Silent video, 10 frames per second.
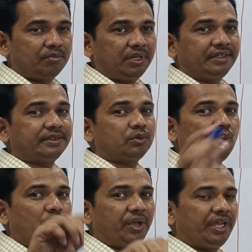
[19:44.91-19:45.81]
plus
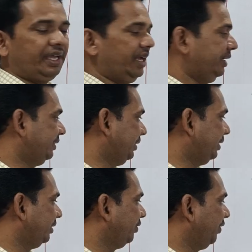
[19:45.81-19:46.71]
oic
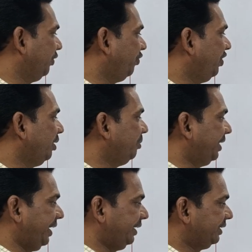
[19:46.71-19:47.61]
acid when we will be
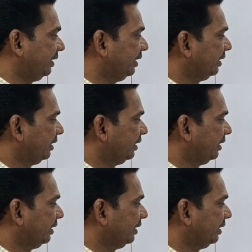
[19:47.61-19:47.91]
write.